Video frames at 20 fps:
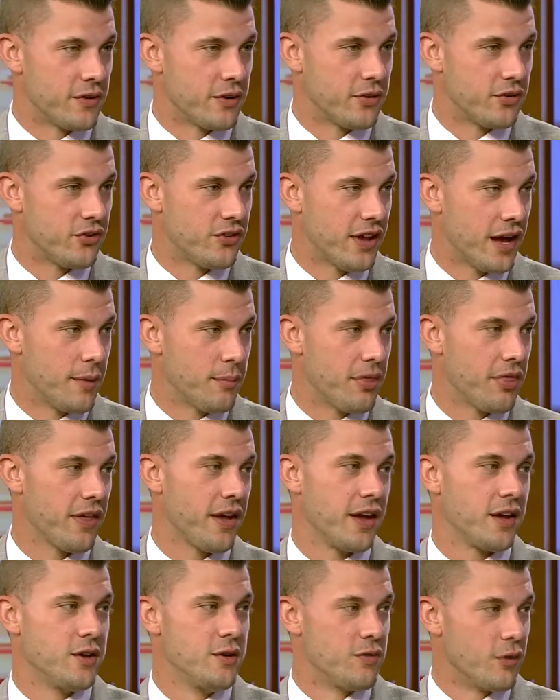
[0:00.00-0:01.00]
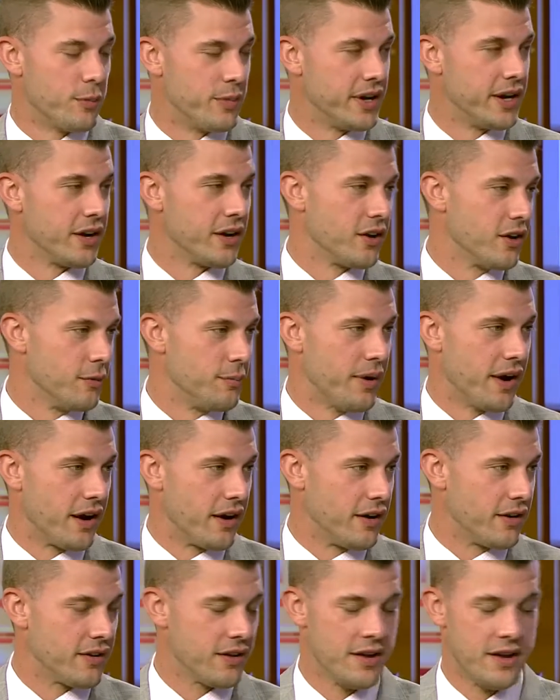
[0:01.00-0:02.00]
first step, thank you for being a good
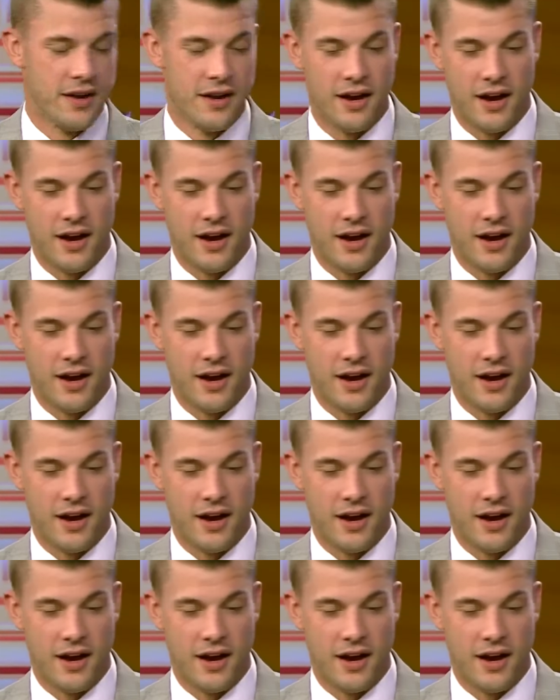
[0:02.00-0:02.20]
parent.